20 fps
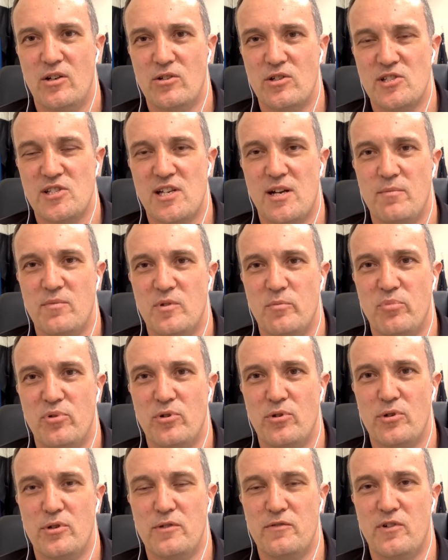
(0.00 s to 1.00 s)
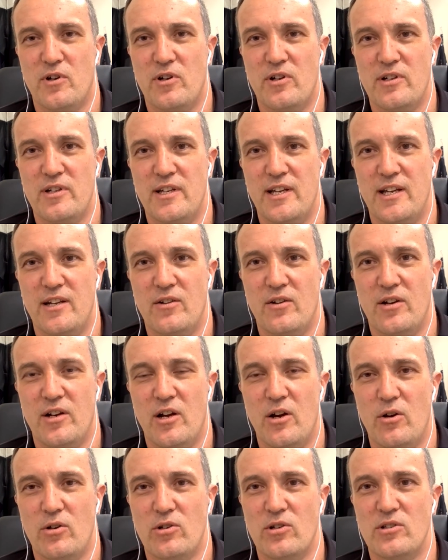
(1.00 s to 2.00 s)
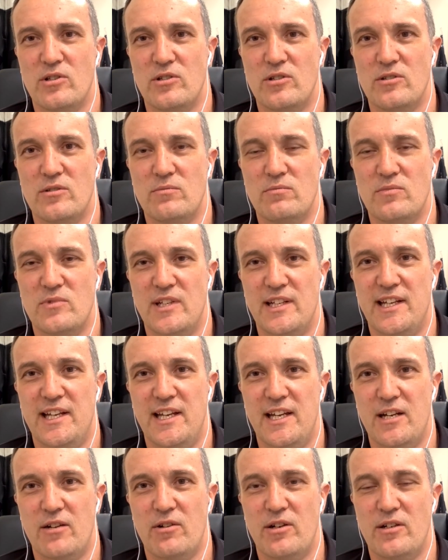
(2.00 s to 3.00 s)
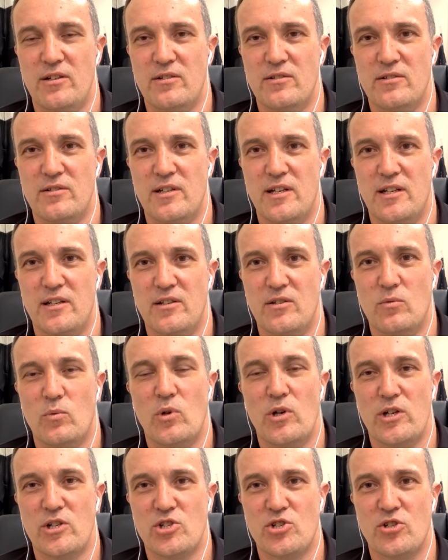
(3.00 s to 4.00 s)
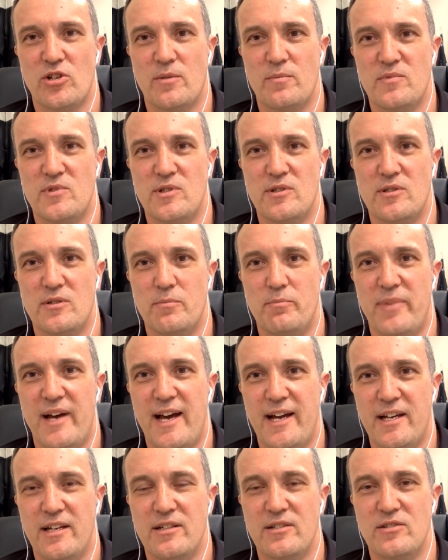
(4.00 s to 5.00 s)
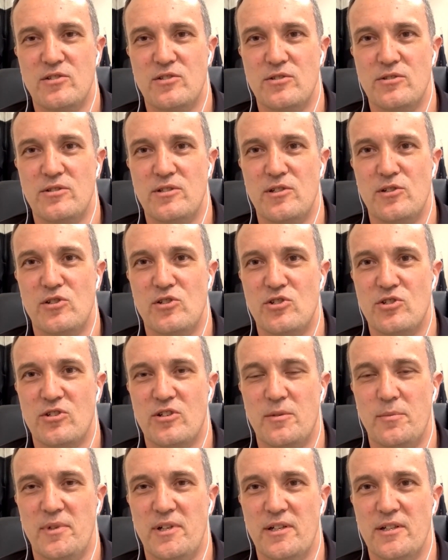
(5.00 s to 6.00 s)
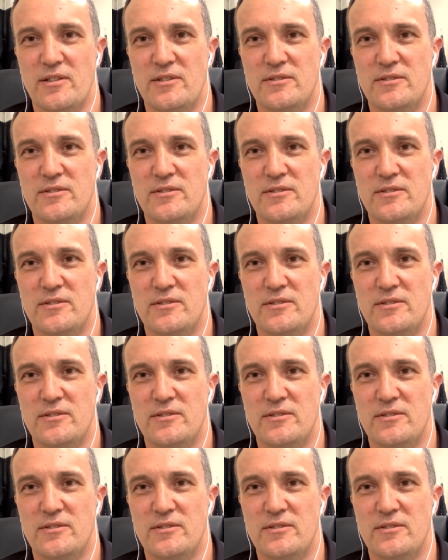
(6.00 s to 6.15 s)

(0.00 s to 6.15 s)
got something to prove on it, and I know I've got the gear and the workshop to back it and do this job,